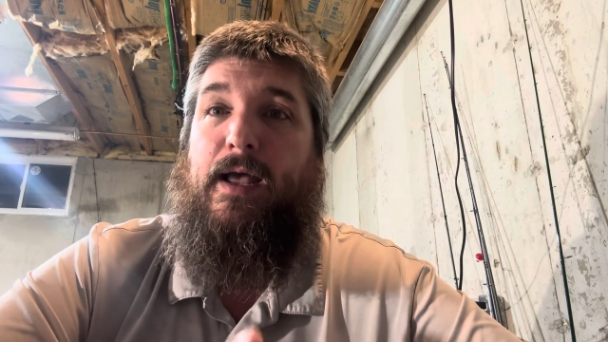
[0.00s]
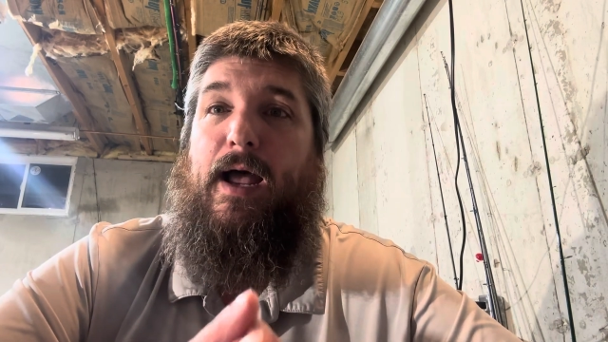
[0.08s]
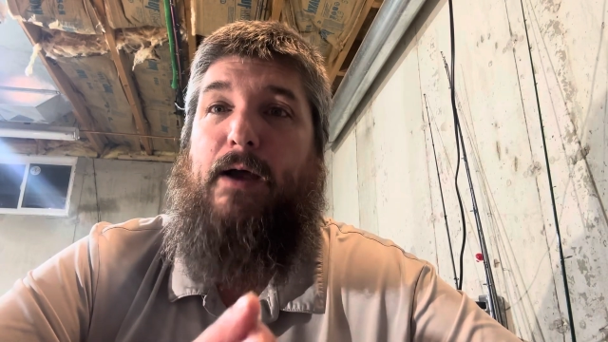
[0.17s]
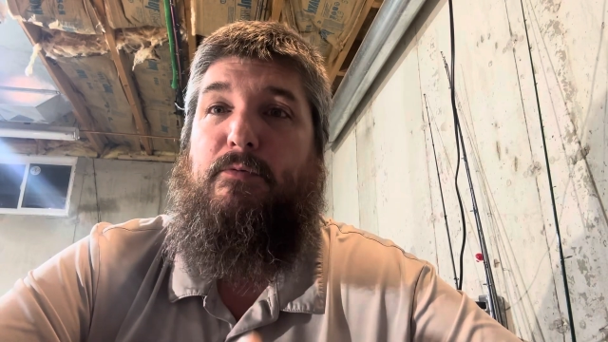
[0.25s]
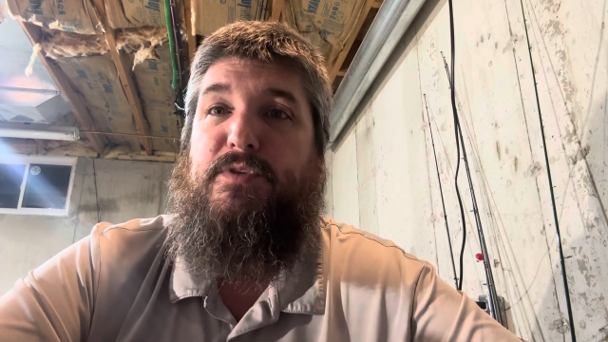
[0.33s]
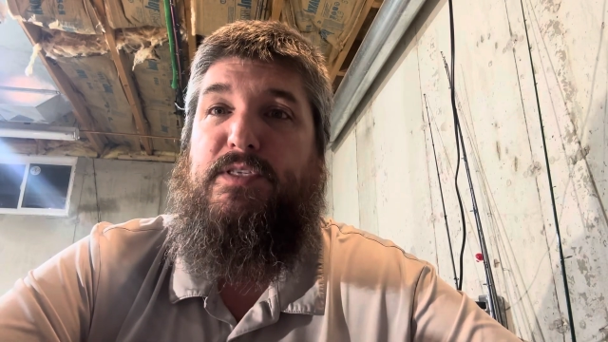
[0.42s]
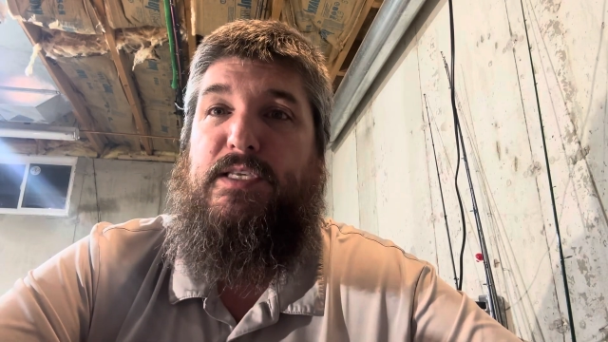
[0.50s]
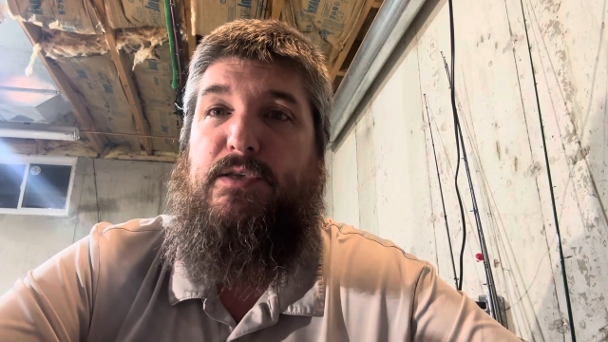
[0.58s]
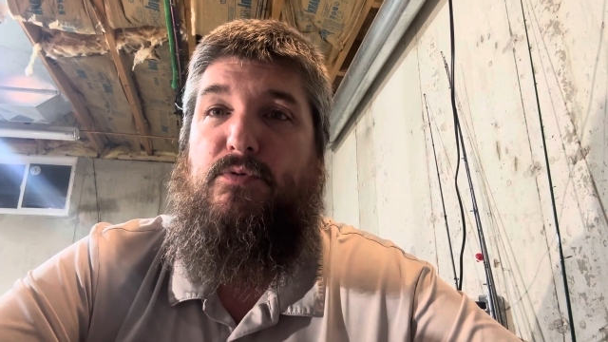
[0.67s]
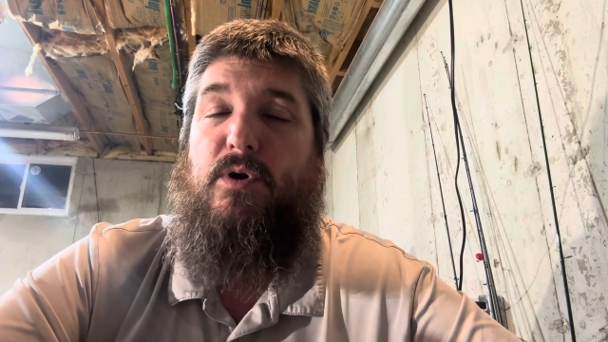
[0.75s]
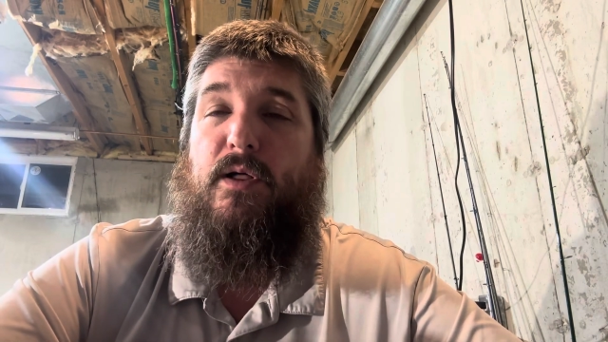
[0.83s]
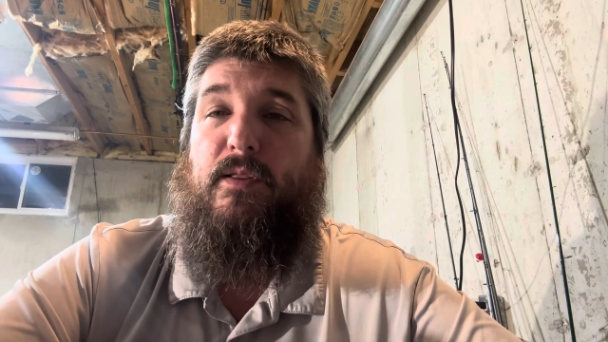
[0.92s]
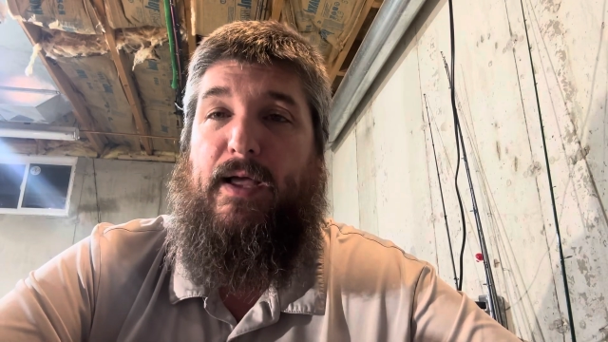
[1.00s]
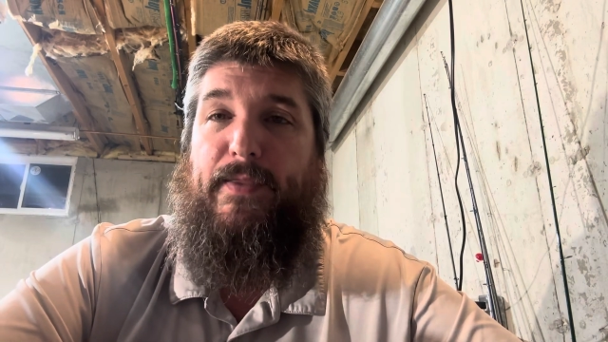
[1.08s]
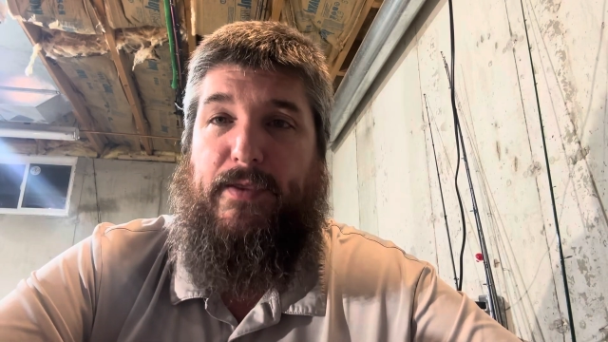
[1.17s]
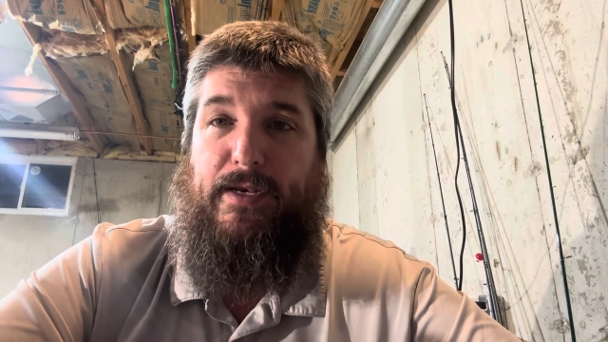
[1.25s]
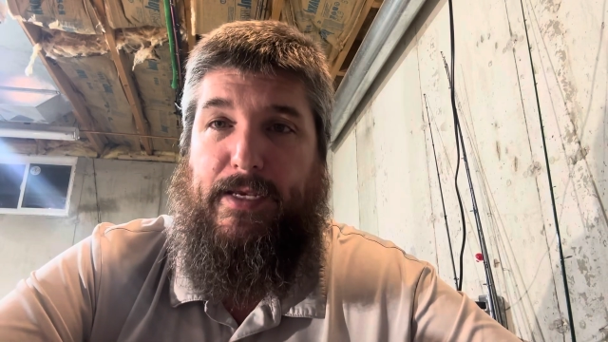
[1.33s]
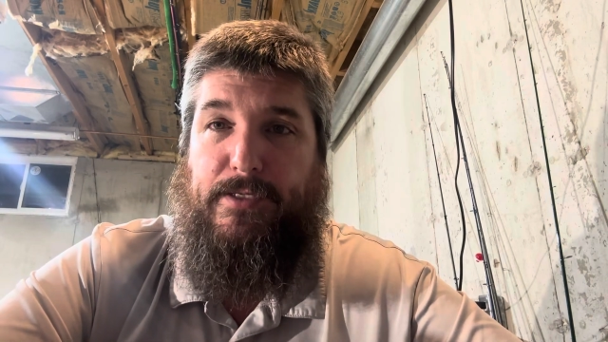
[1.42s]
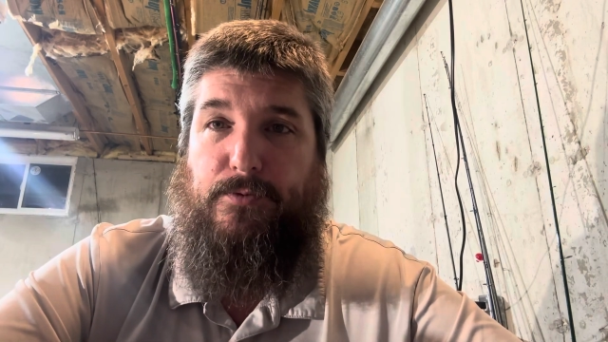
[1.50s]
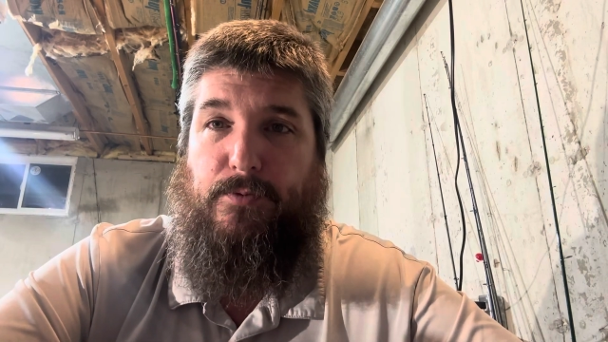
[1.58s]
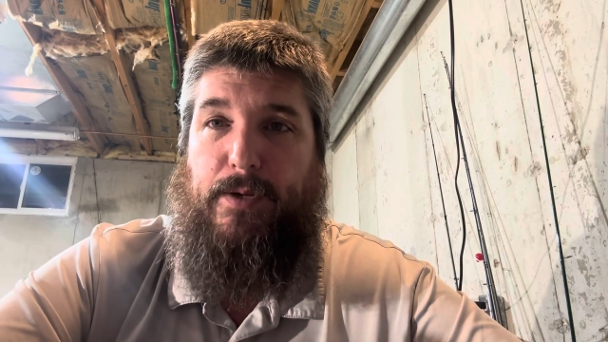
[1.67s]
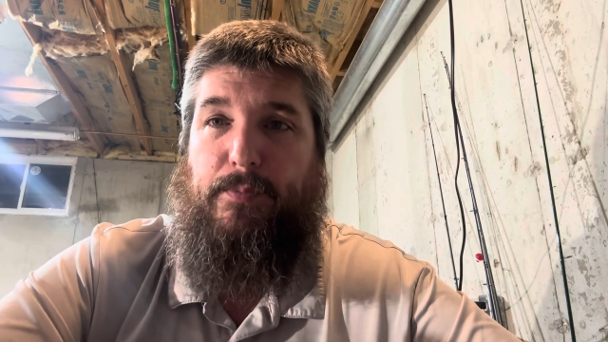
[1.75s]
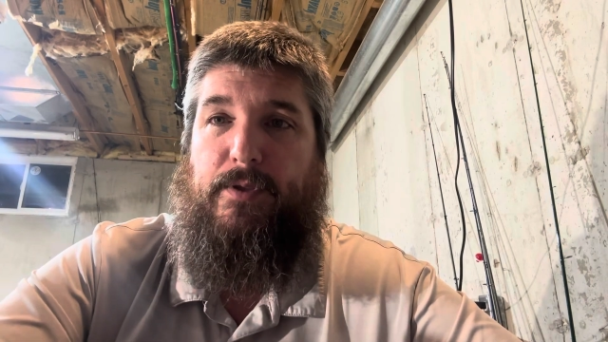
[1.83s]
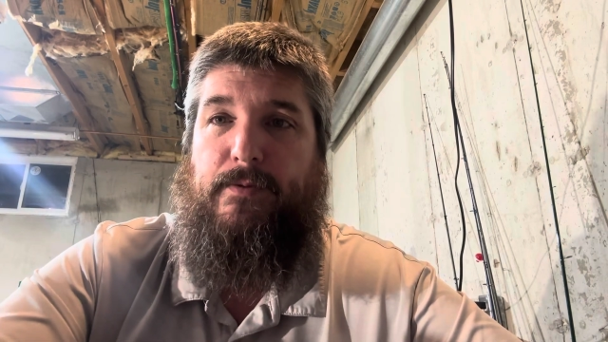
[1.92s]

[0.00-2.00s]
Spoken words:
I will see you all on the next rip.